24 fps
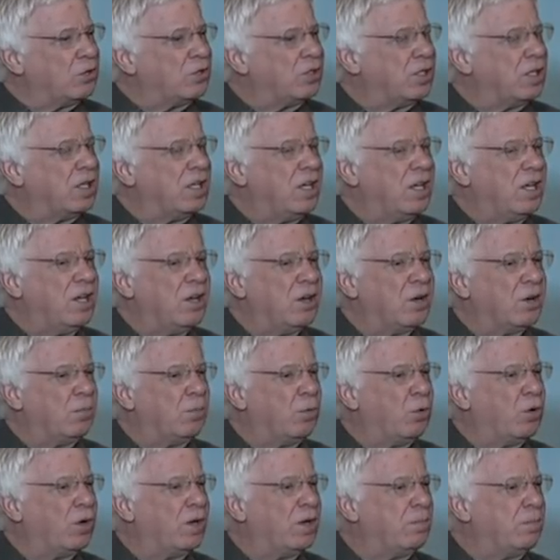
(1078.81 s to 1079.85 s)
to hear
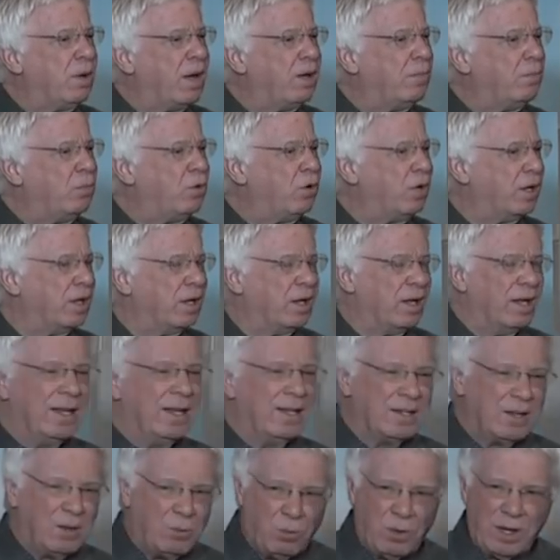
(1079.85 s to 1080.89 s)
morning by morning.
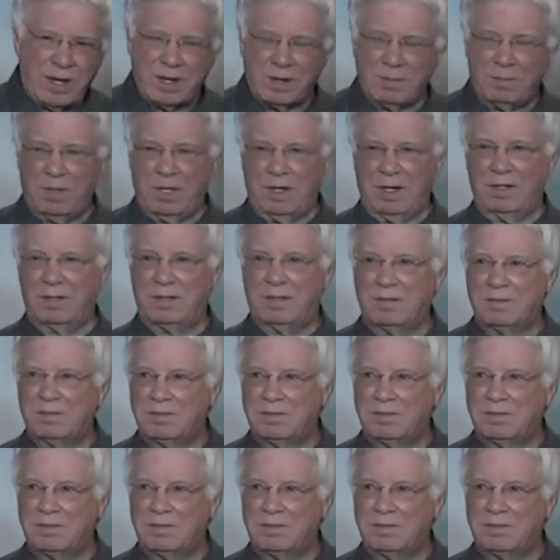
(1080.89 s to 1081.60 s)
Now, wait a minute.